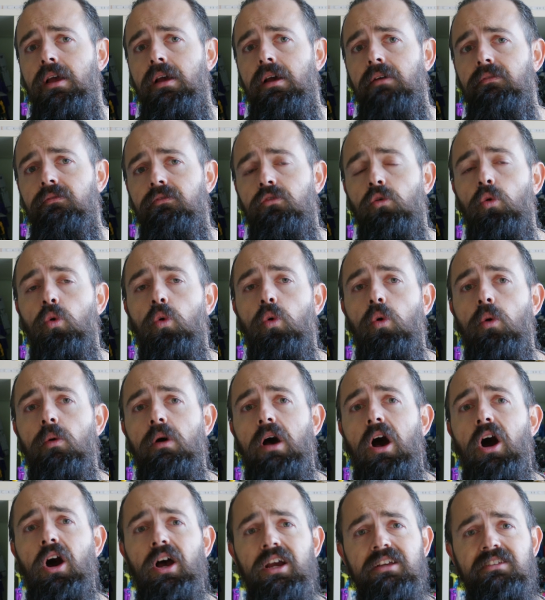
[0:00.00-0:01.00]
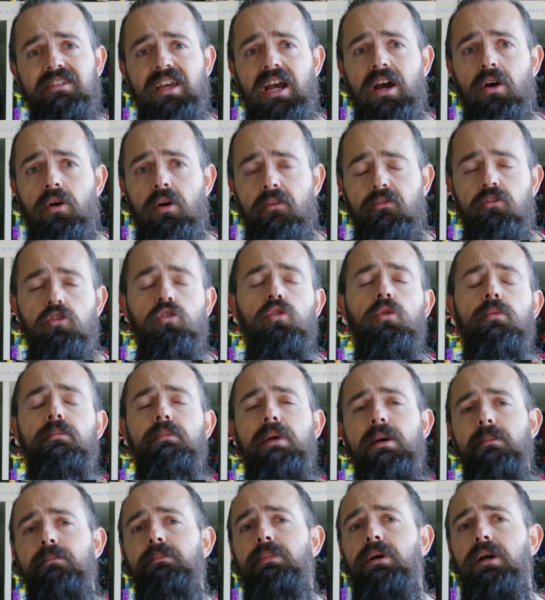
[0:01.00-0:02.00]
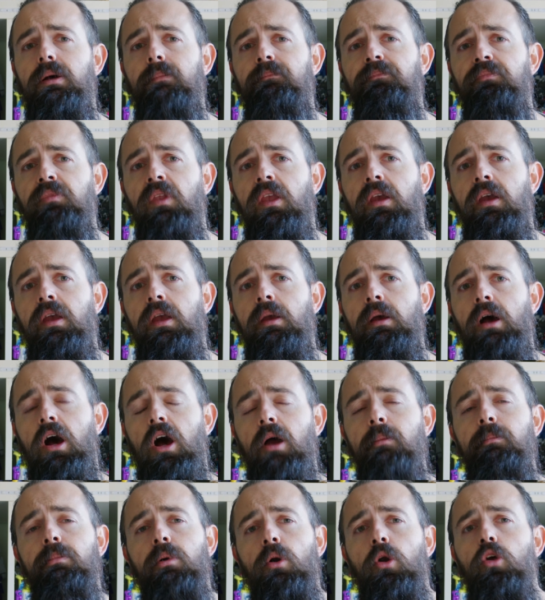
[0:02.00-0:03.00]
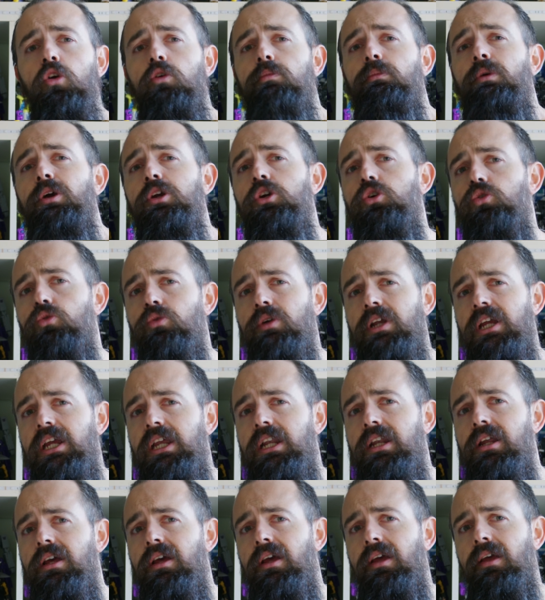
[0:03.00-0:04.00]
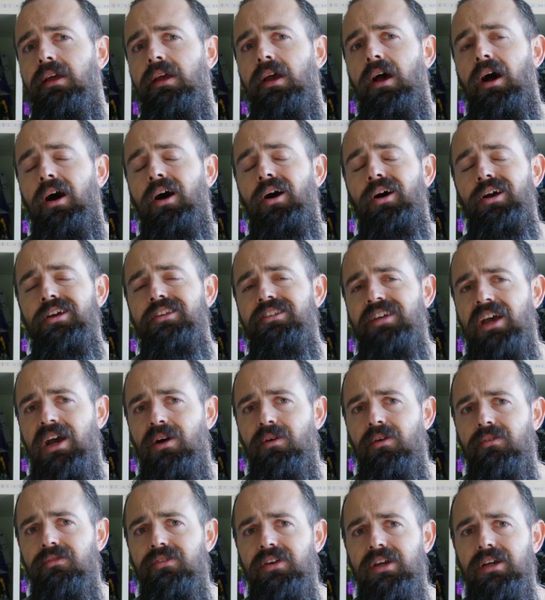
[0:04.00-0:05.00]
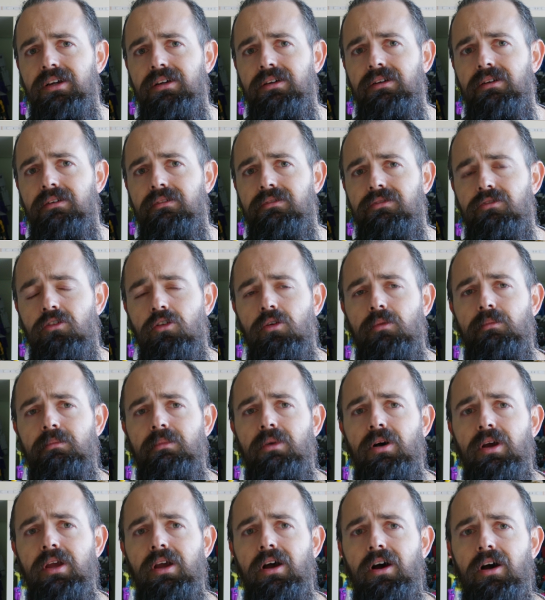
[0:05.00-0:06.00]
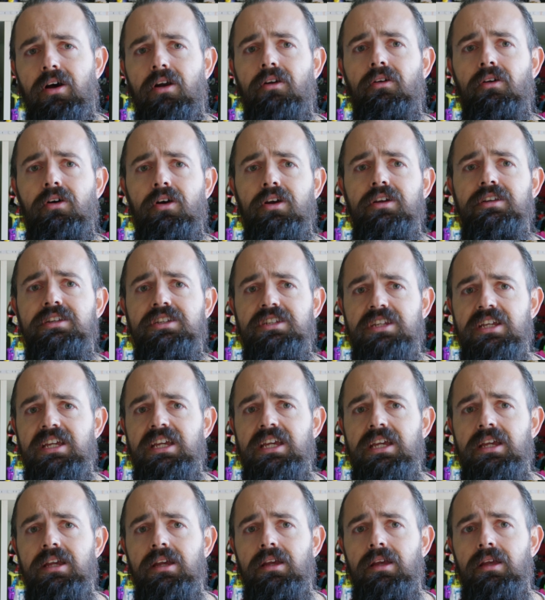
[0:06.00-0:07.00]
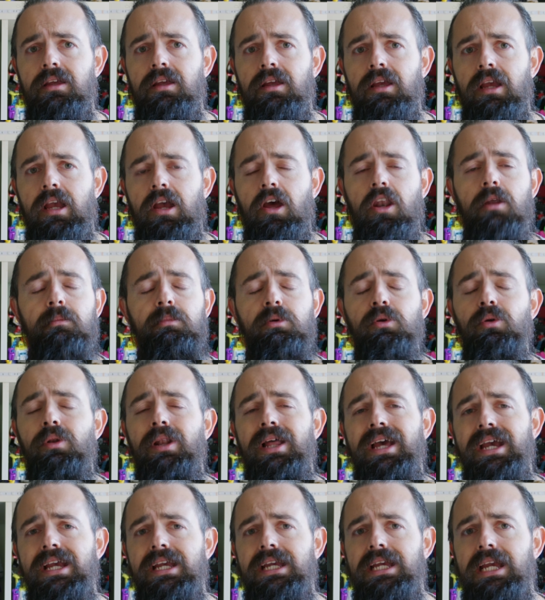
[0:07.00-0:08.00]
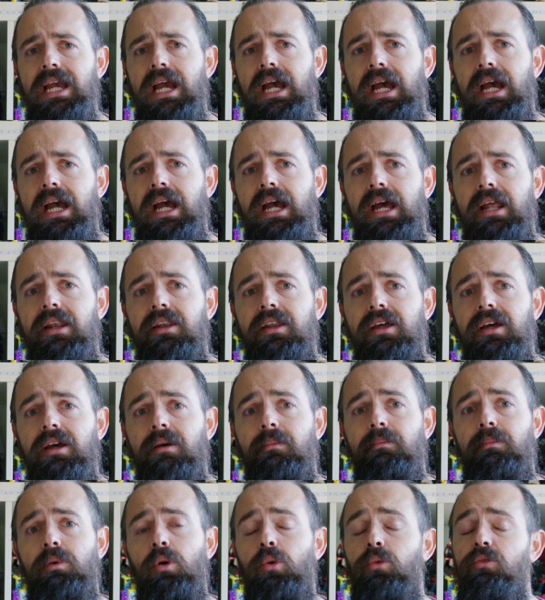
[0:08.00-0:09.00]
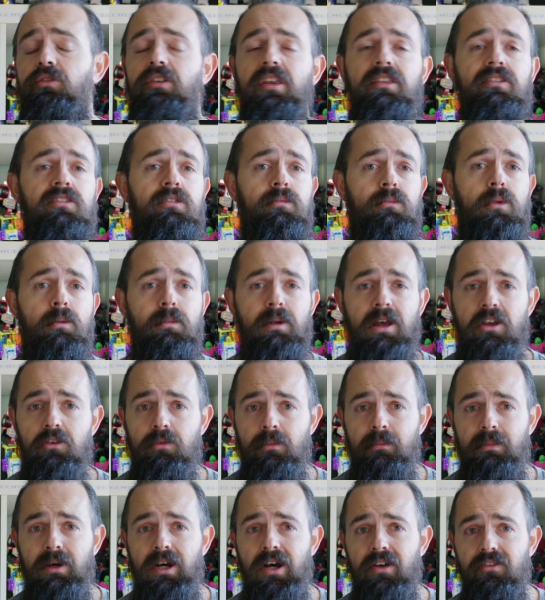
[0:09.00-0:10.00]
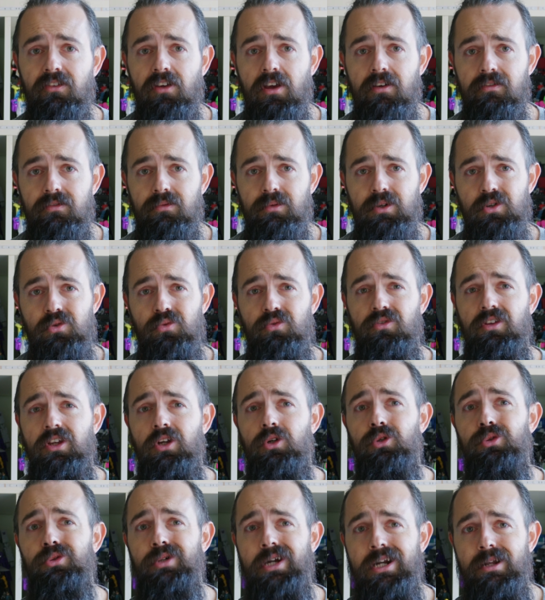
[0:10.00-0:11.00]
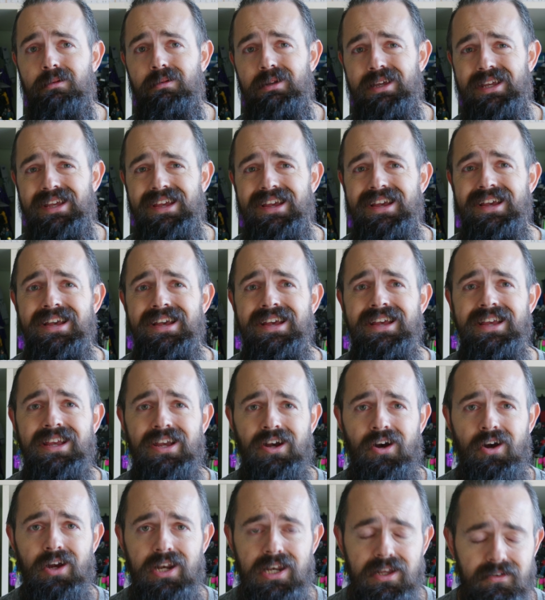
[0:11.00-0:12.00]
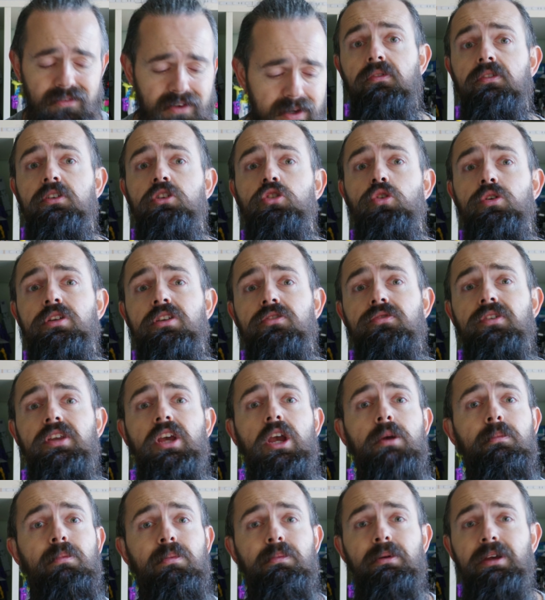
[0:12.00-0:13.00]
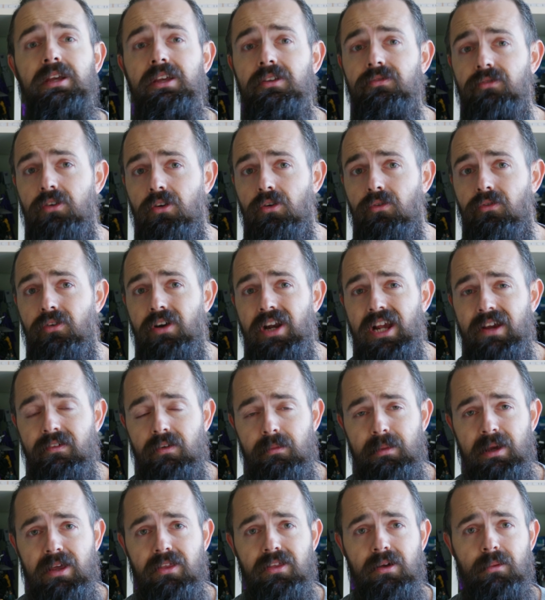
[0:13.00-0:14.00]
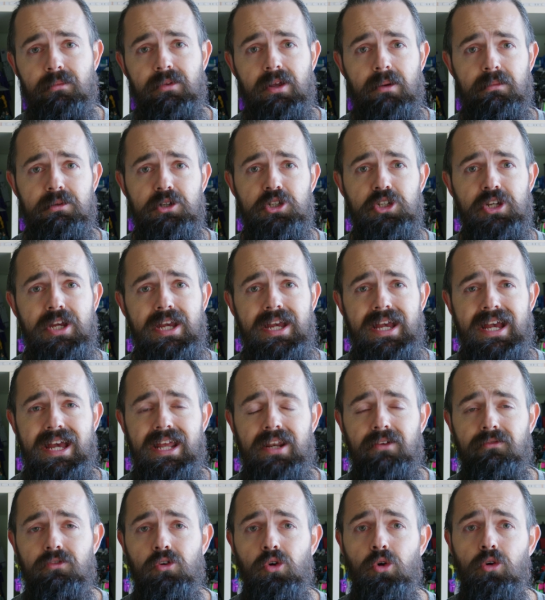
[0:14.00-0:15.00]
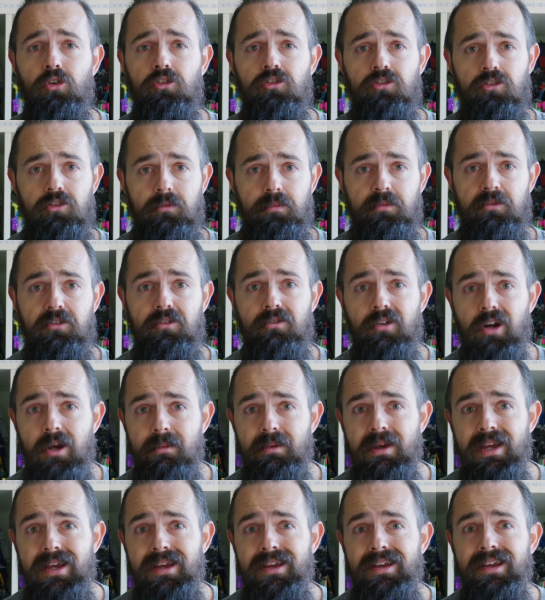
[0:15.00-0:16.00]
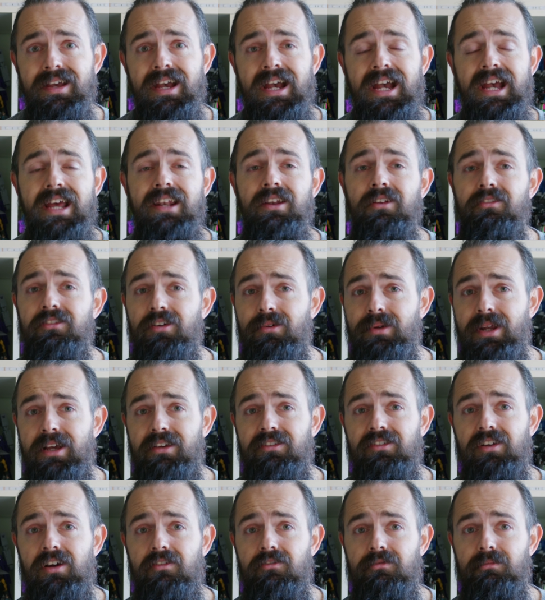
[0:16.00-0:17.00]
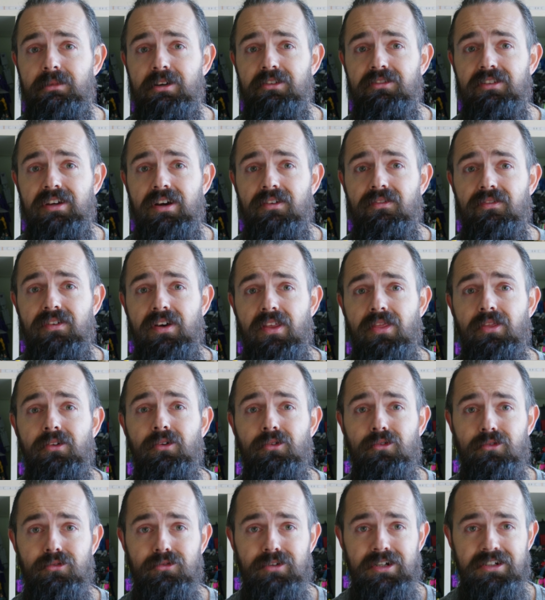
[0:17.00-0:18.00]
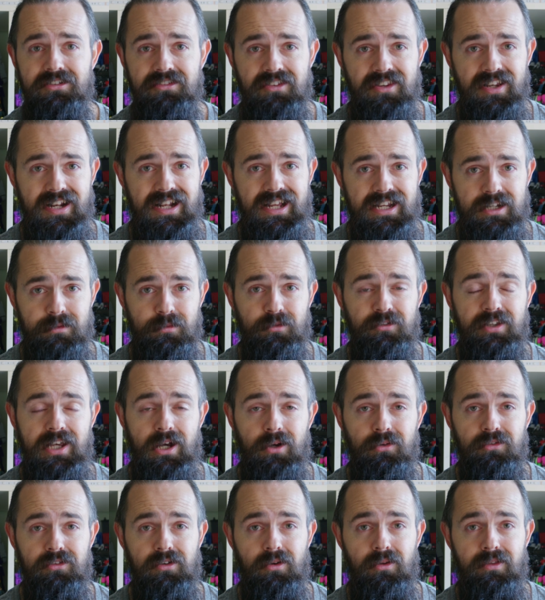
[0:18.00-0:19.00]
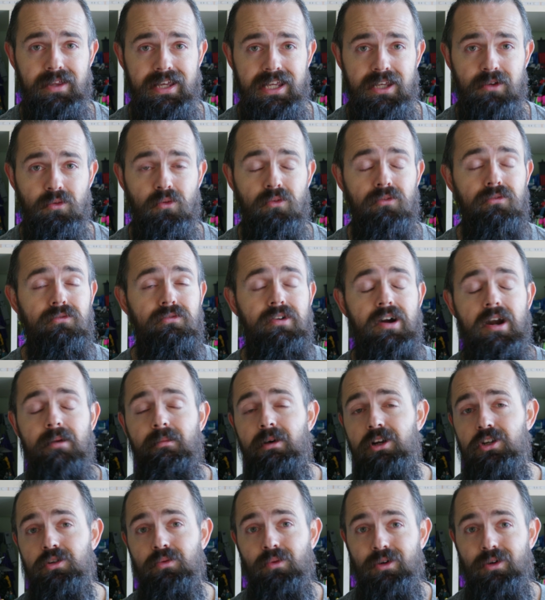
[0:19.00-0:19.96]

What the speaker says: for Hightower. If you remember, I broke my green Hightower figure from my RID kind of bootleg, and Paul sent some replacement parts over, which was incredibly kind of him. If you enjoyed this video, please feel free to give it a big thumbs up, share, and of course subscribe. And until next time, for myself and the rest of the Collectables household, thank you very much for